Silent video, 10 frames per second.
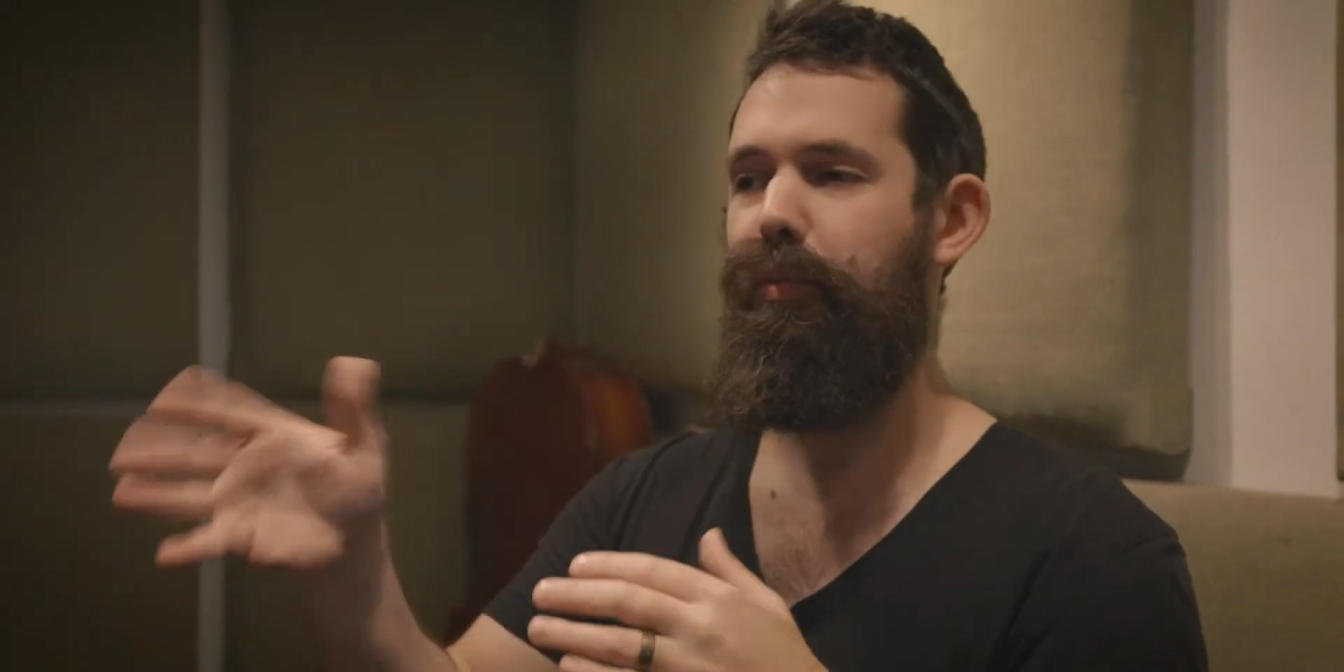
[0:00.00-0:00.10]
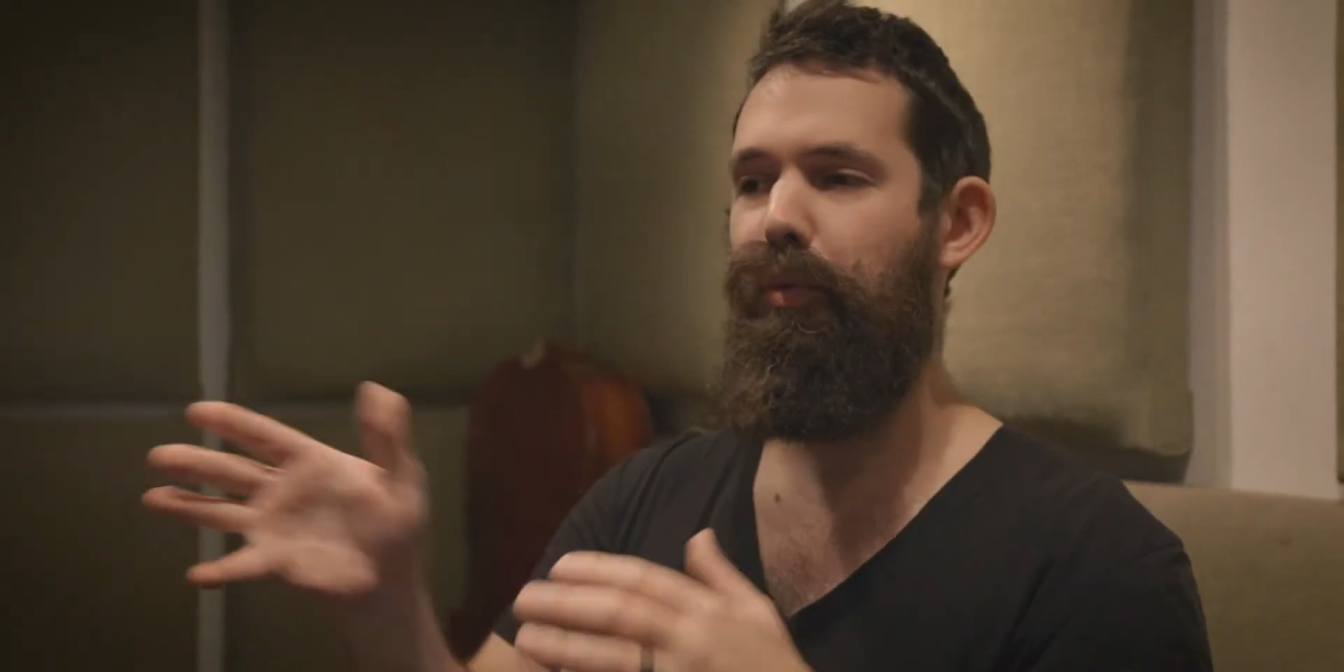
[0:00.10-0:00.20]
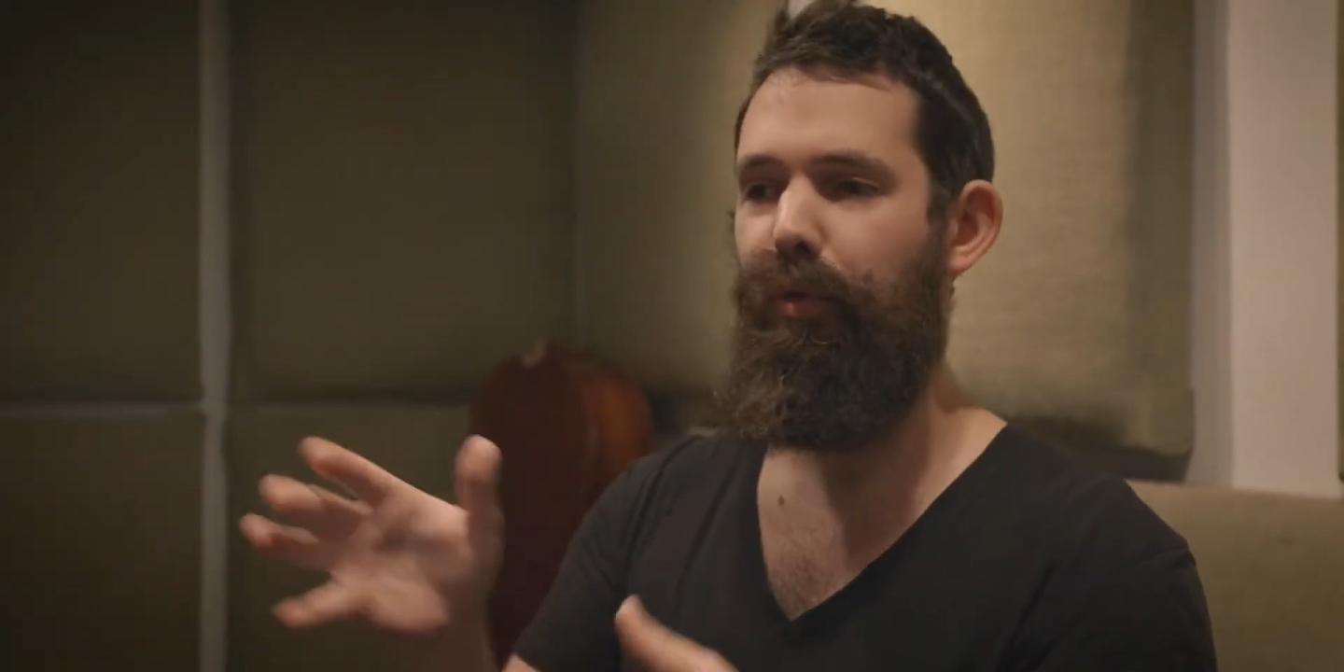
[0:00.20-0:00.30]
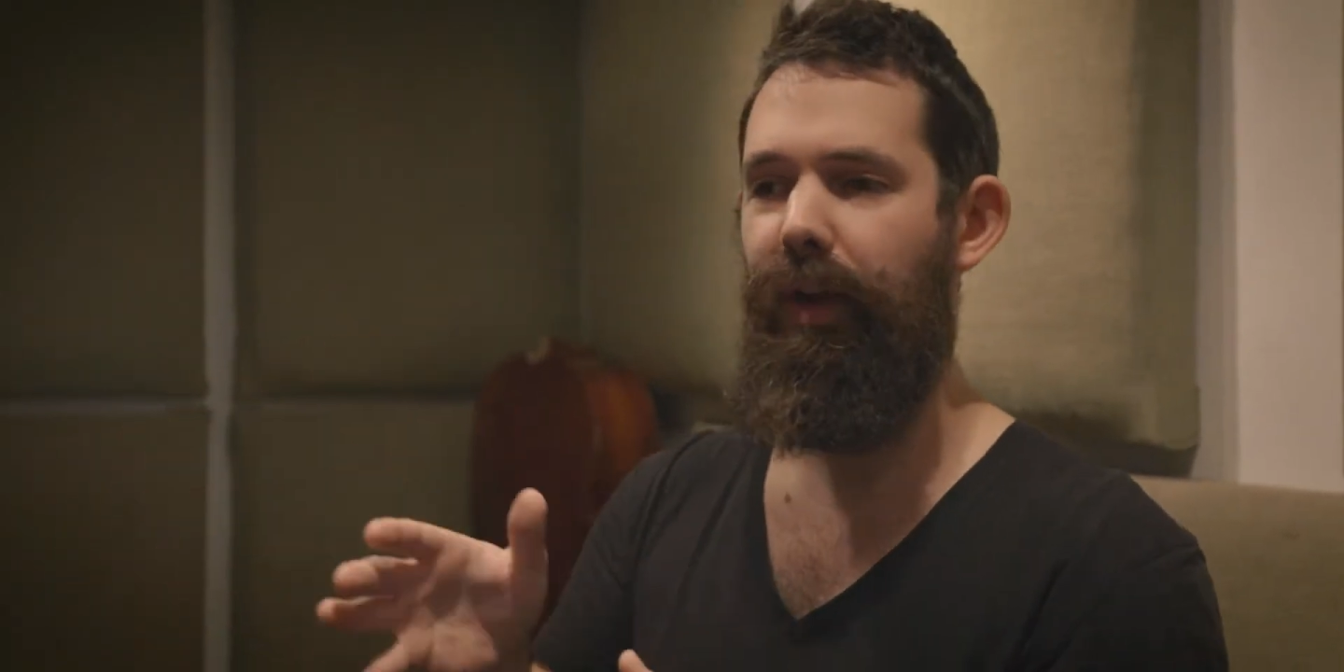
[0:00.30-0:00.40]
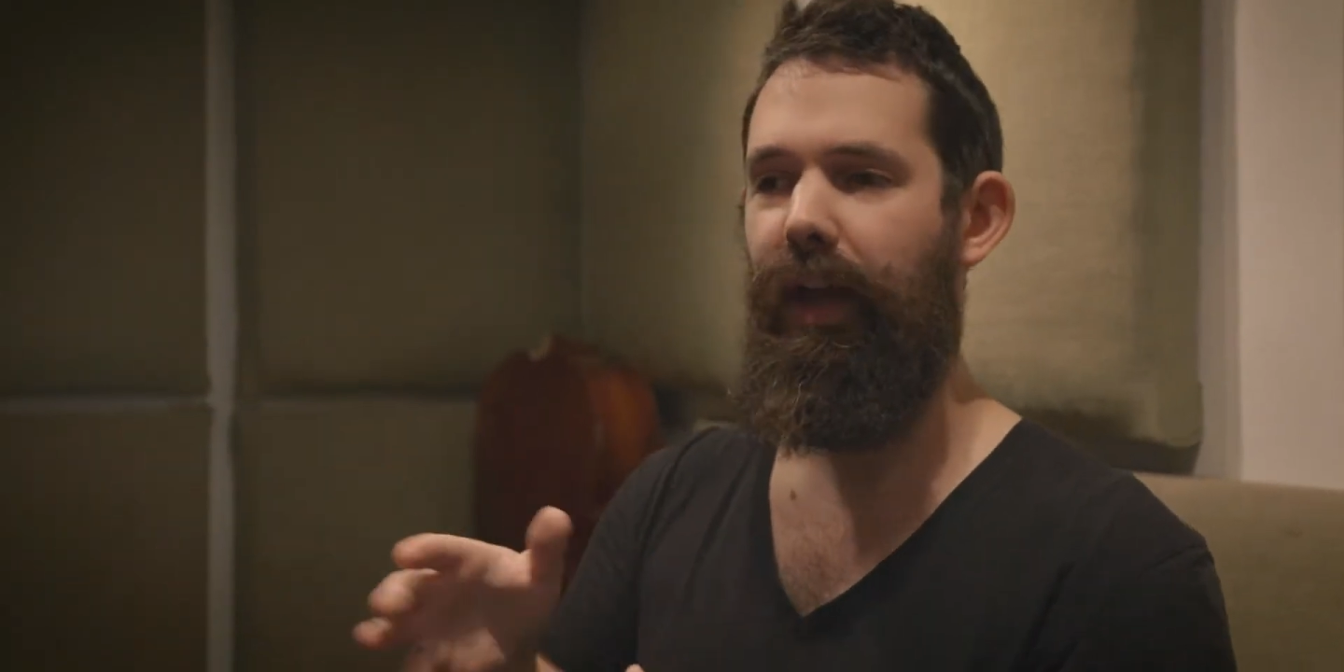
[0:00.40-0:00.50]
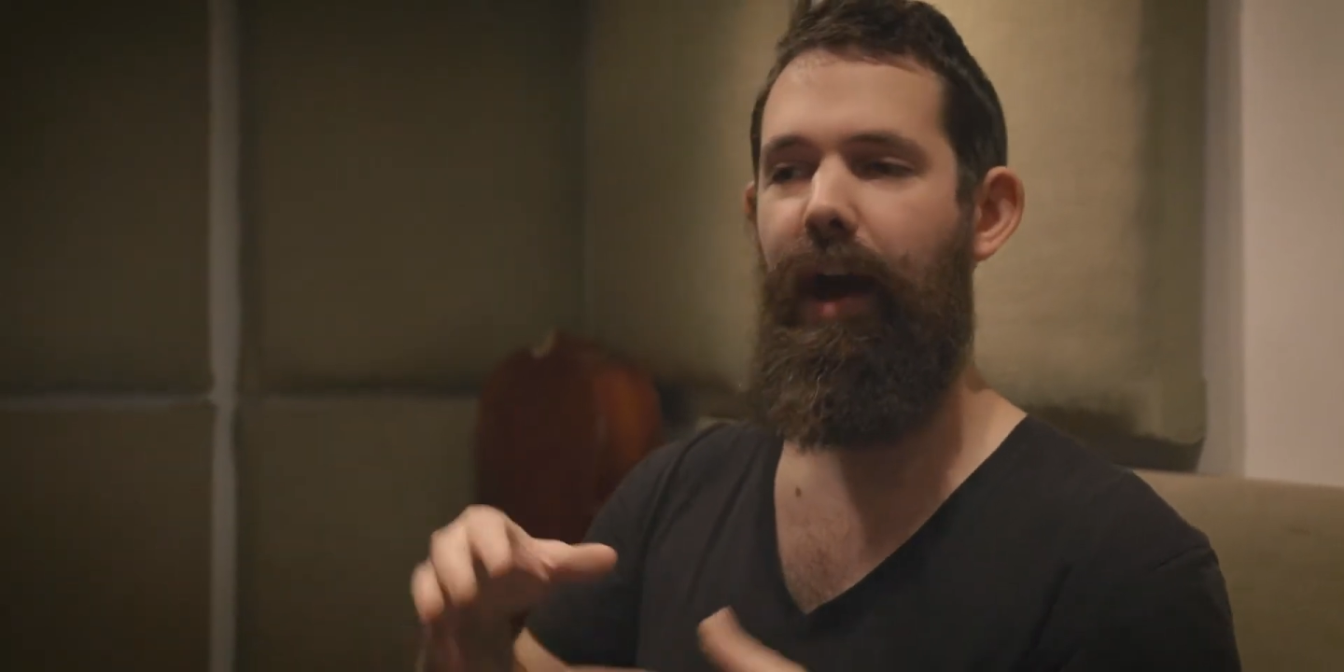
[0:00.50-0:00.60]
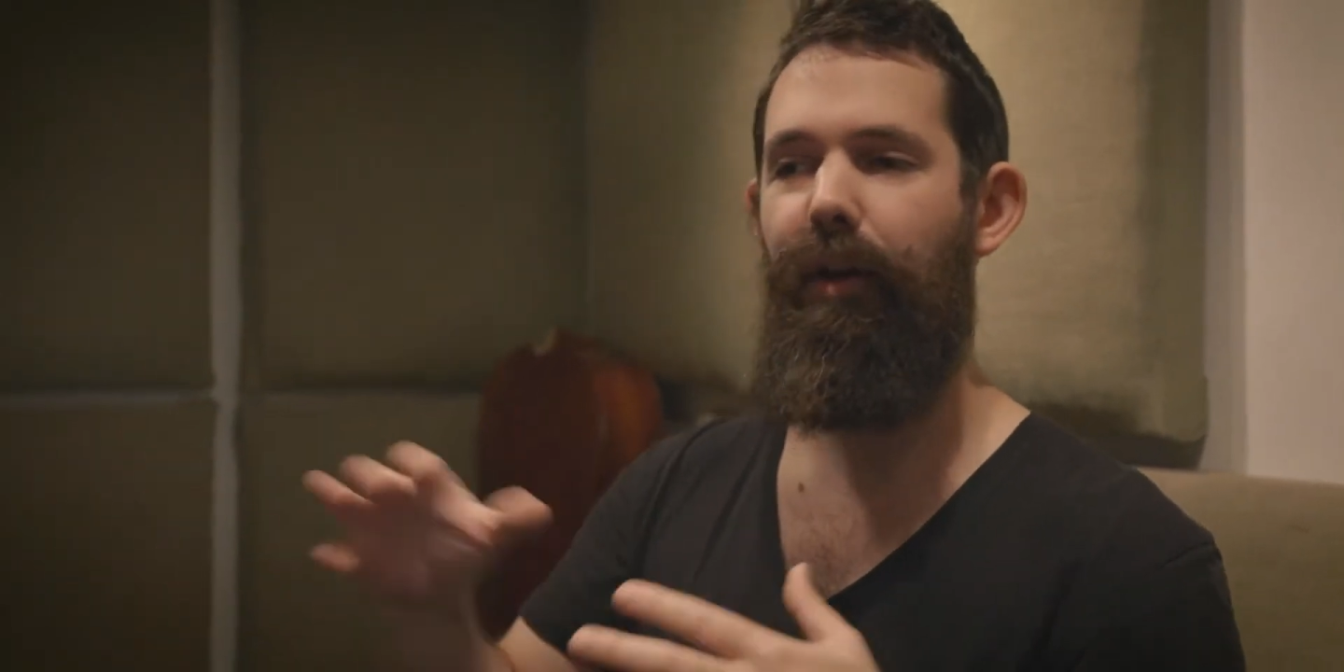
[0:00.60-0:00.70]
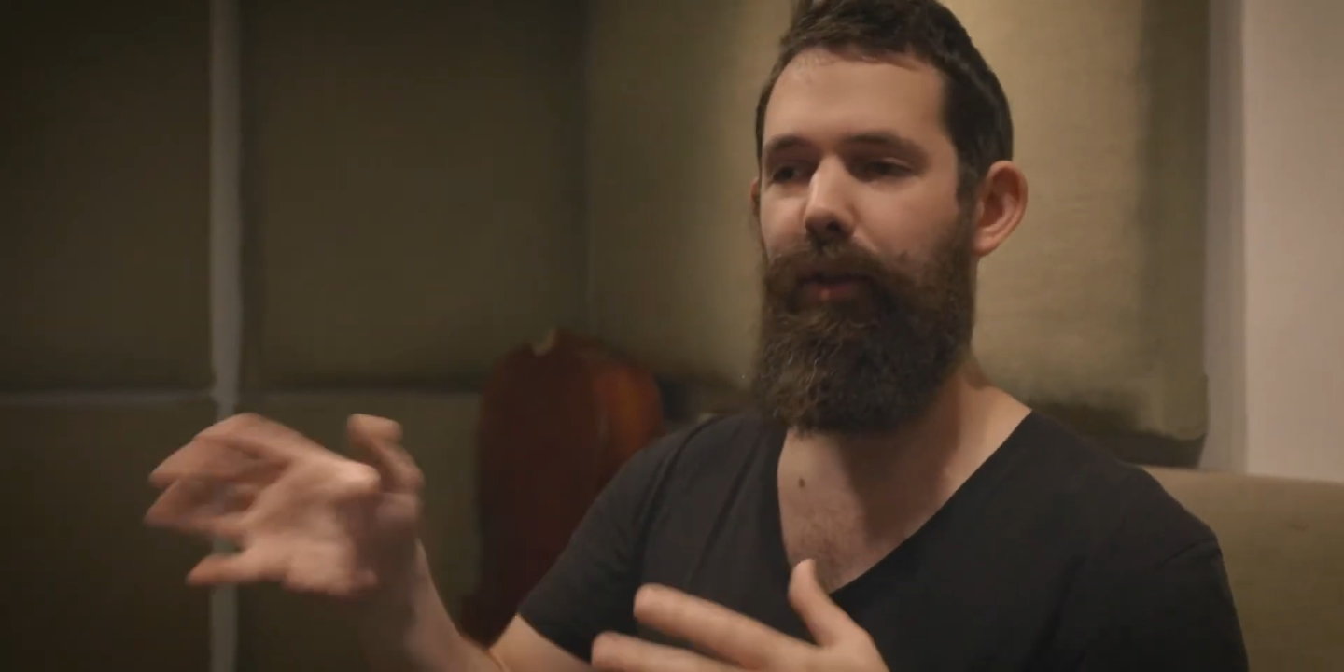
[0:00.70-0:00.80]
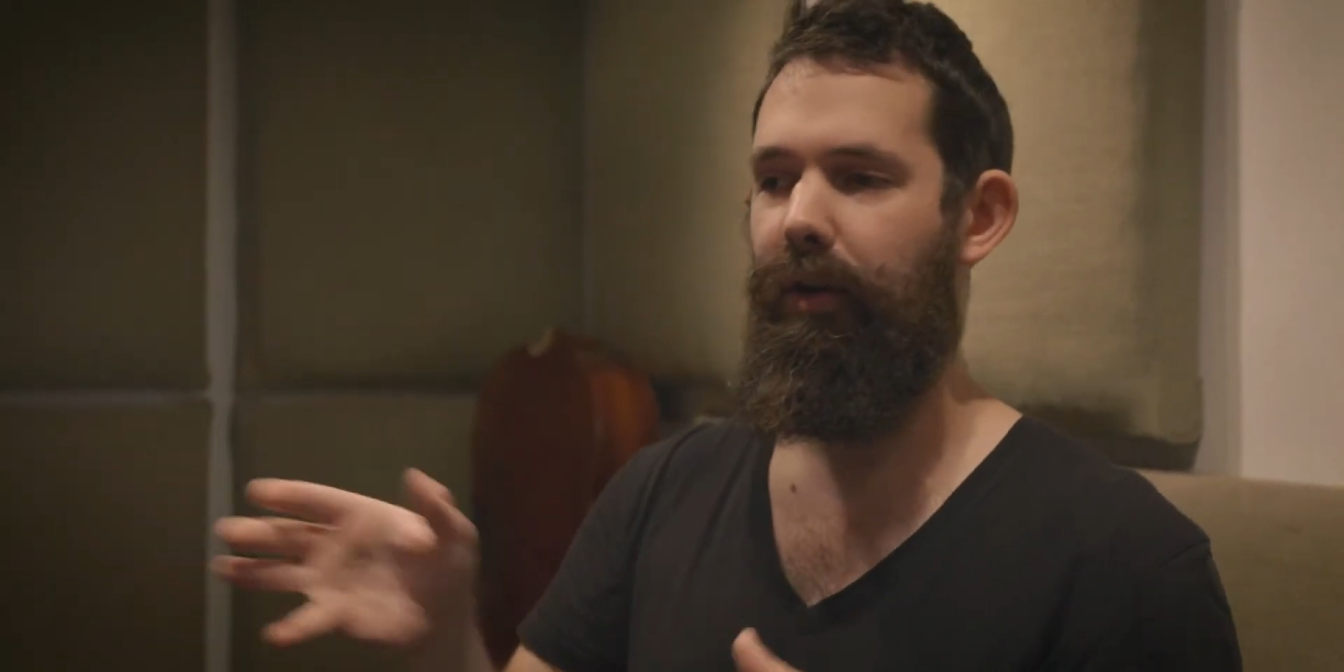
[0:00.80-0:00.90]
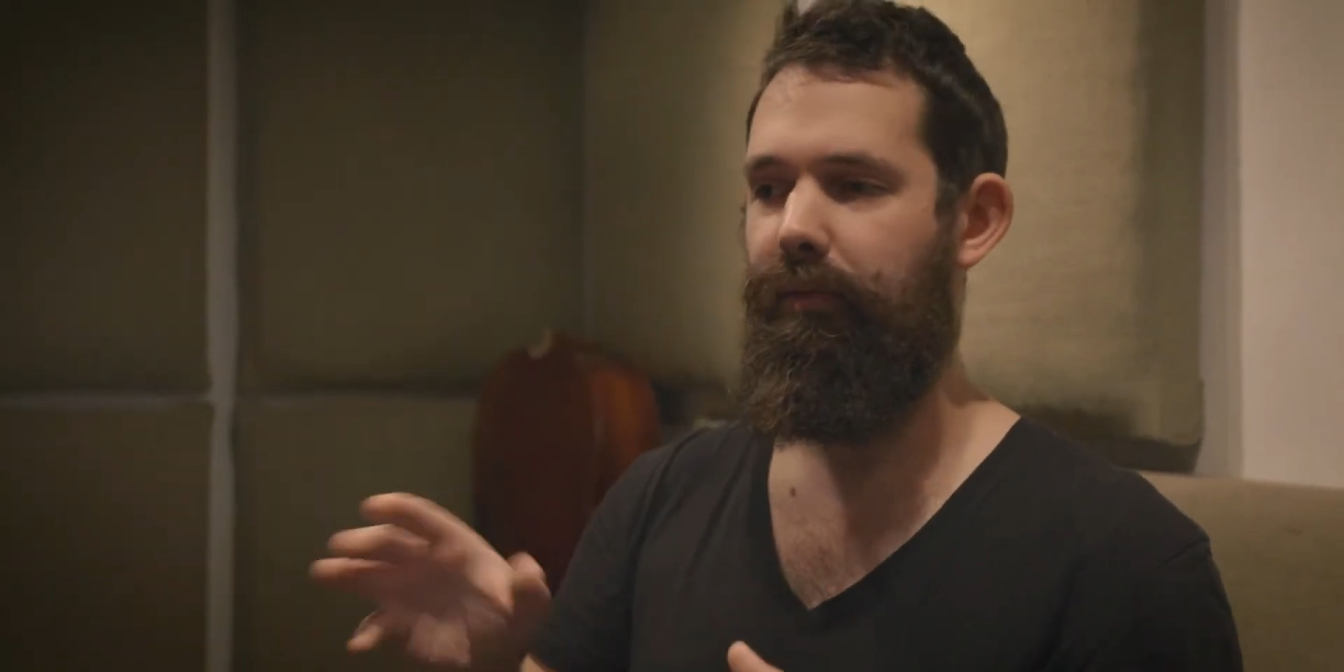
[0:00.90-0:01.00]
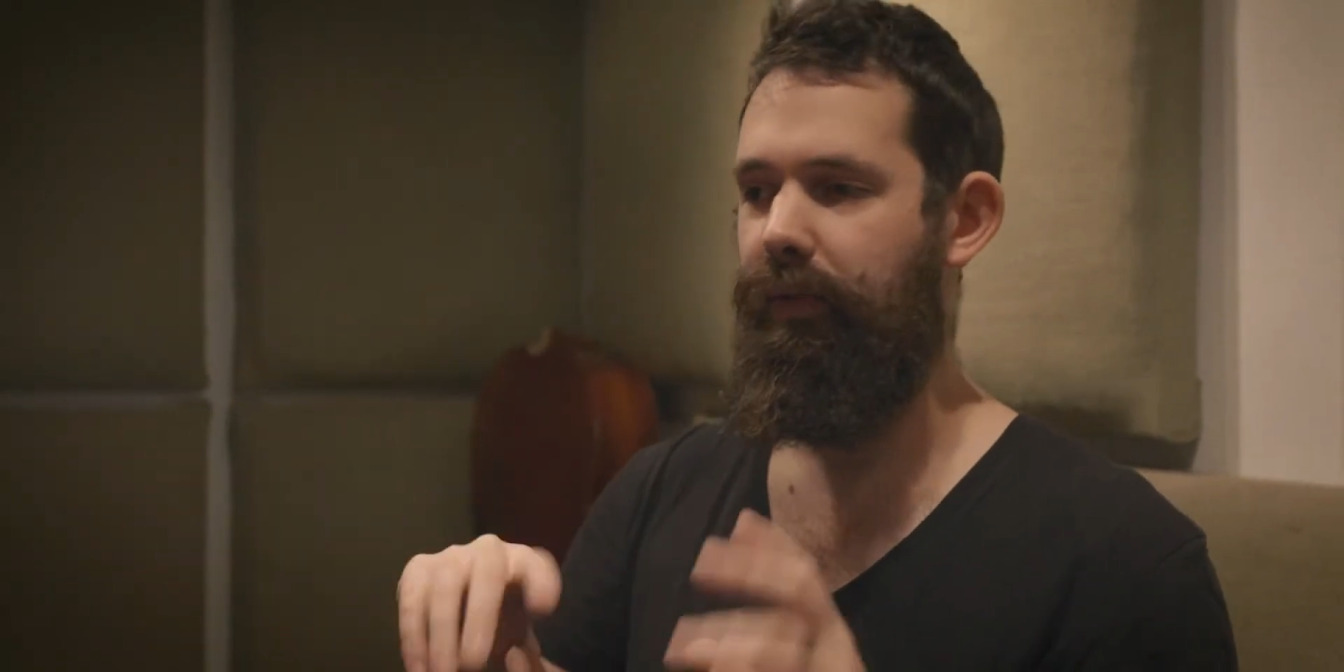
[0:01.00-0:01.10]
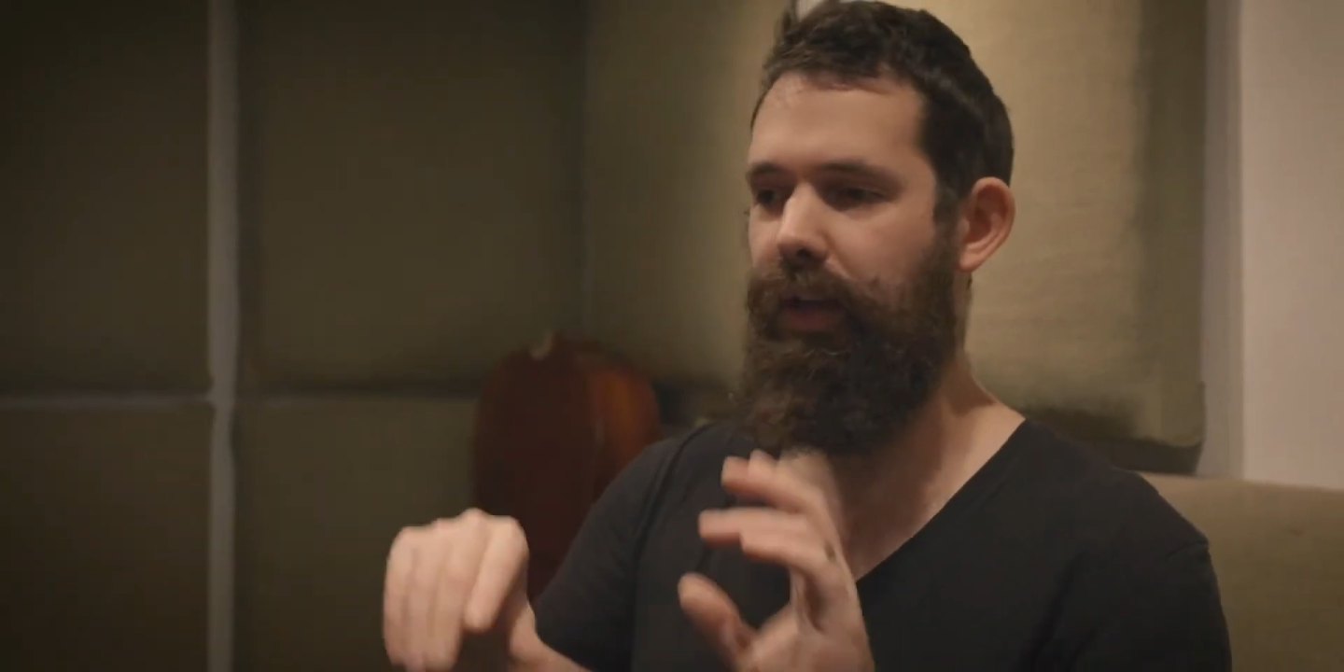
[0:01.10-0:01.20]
moving, how they're,